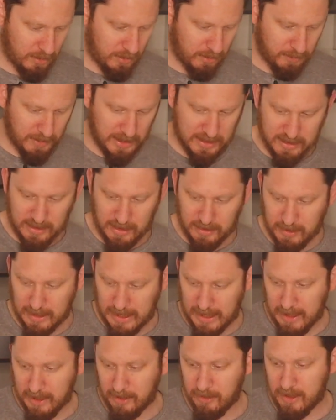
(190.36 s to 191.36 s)
mix the
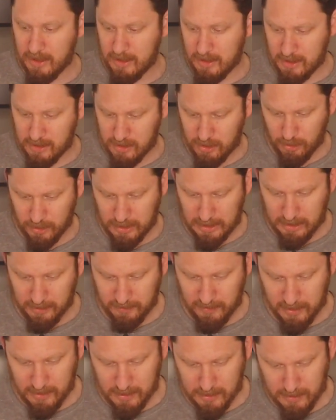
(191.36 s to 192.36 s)
dry ingredients together
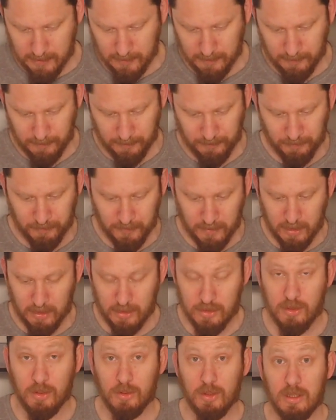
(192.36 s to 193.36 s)
first.
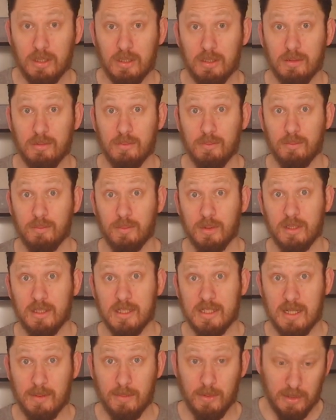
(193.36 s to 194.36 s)
So we'll put the
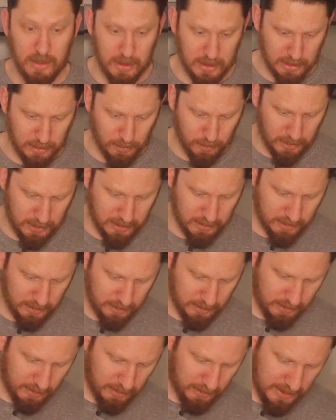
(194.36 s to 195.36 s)
semolina with the